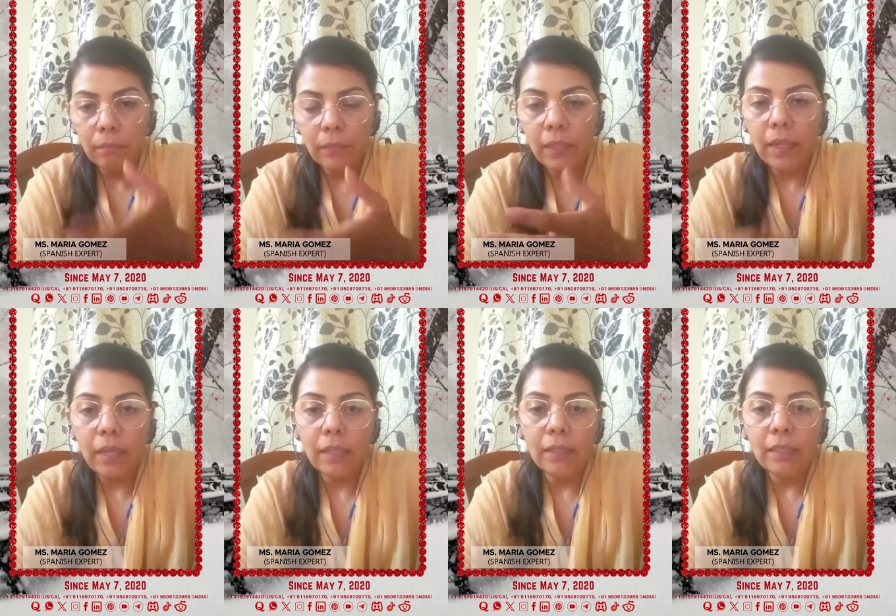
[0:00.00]

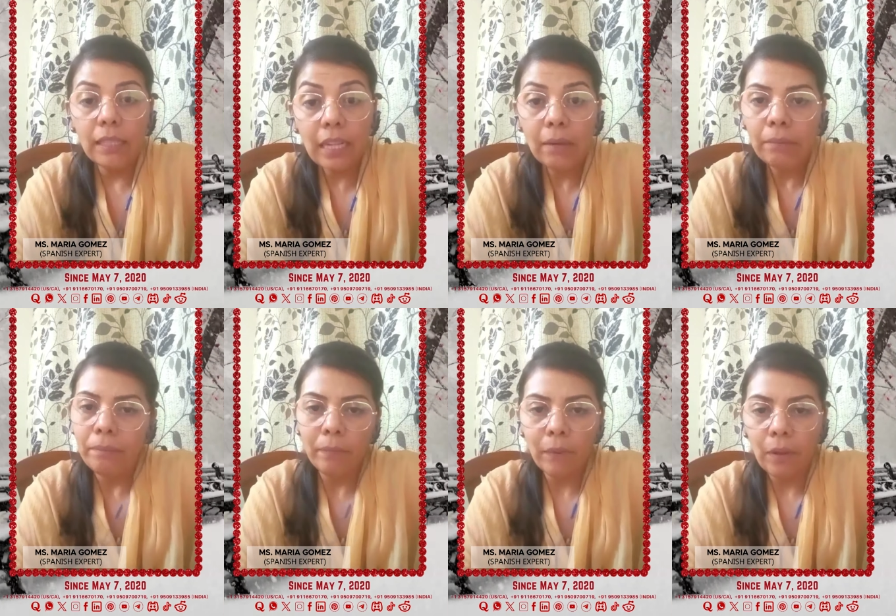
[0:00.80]
the
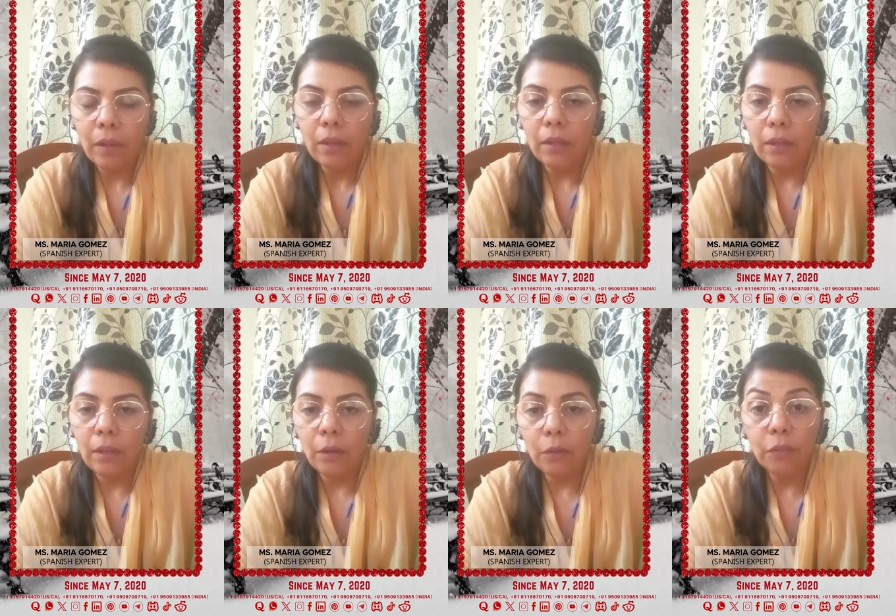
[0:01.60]
team
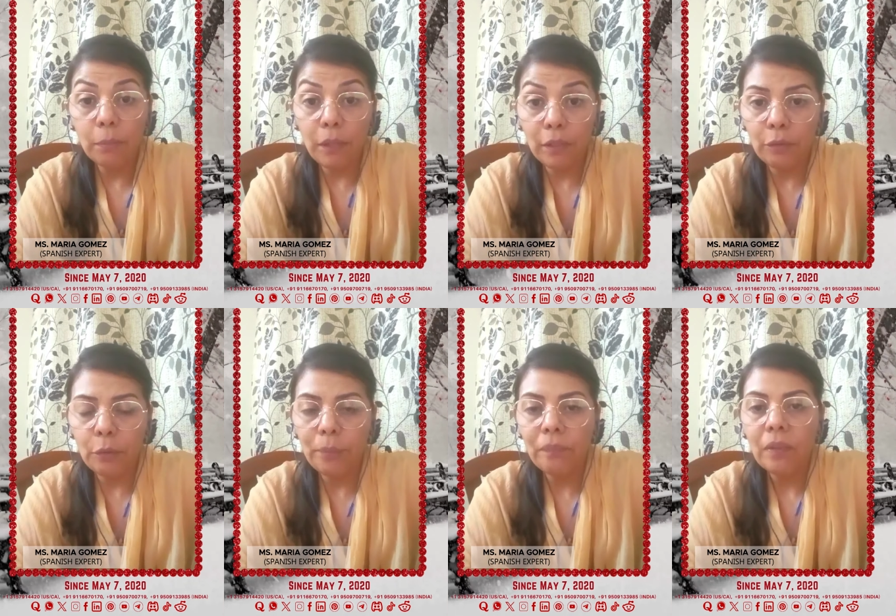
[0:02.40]
of the
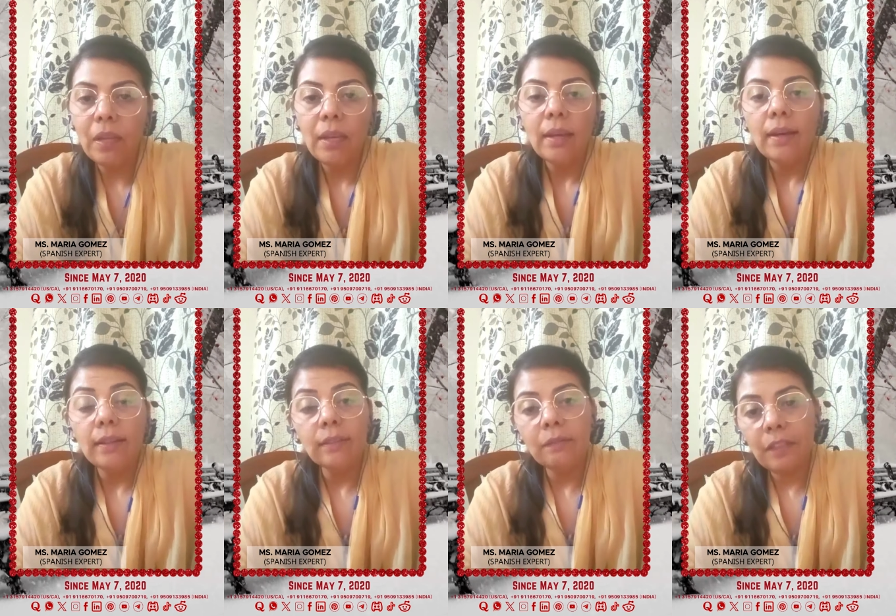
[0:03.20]
platform
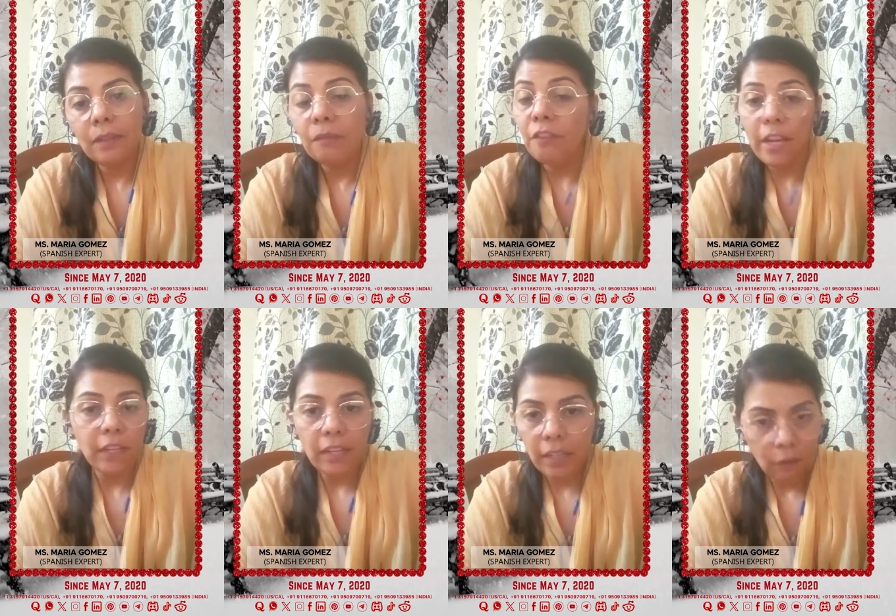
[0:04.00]
has been
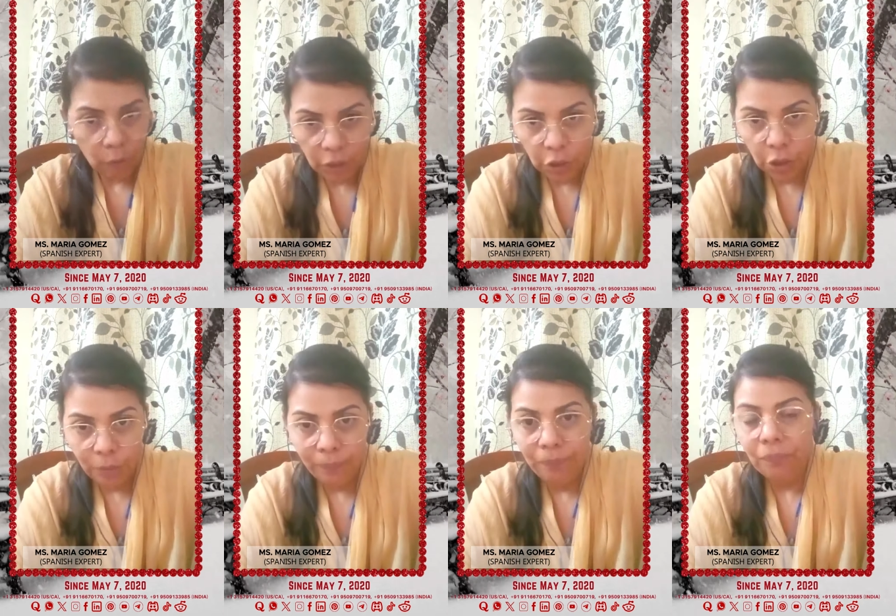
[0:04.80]
very
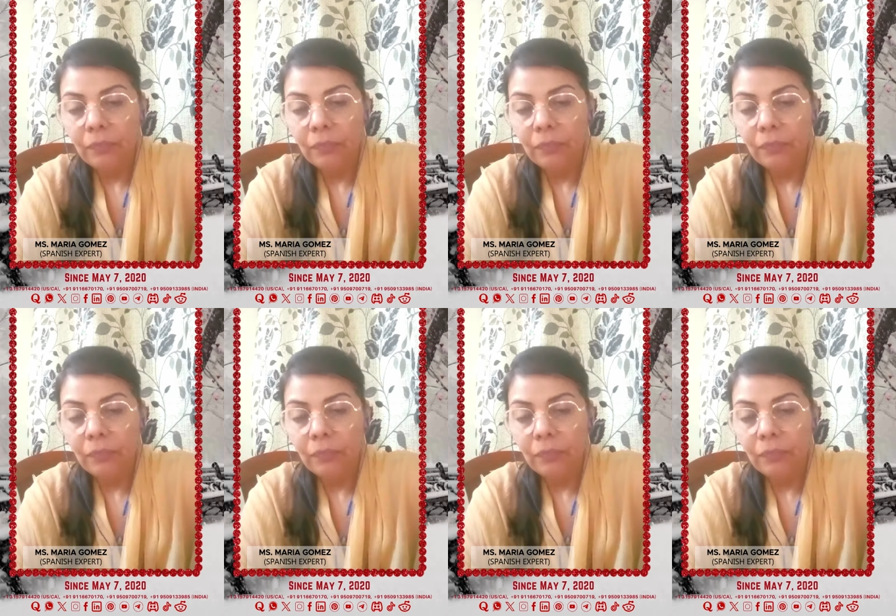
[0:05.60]
enriched.